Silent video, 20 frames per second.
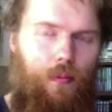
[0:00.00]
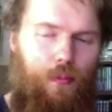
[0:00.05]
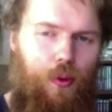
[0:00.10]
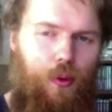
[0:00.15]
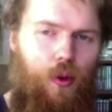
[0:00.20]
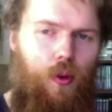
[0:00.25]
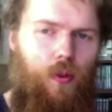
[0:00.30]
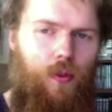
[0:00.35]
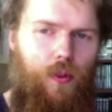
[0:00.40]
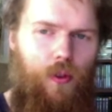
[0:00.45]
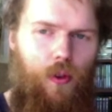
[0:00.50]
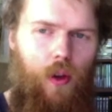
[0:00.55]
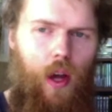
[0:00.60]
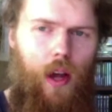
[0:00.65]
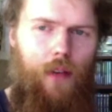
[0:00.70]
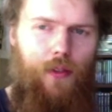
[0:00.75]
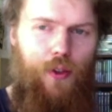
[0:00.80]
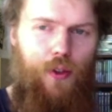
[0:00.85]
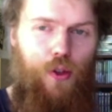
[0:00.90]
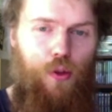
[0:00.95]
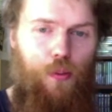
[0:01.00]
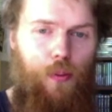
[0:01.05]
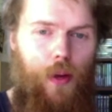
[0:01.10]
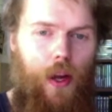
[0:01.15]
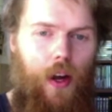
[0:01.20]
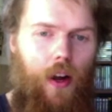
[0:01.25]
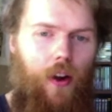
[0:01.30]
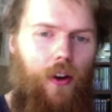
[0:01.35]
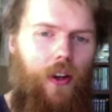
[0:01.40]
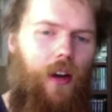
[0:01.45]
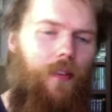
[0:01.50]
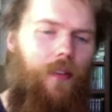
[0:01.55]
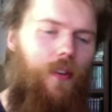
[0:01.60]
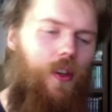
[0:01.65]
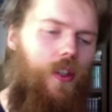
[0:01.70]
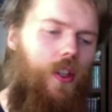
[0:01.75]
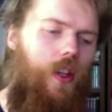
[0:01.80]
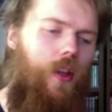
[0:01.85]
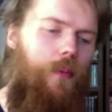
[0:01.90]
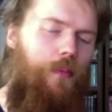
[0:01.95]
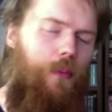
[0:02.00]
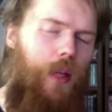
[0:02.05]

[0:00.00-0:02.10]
prove to have superior diversity.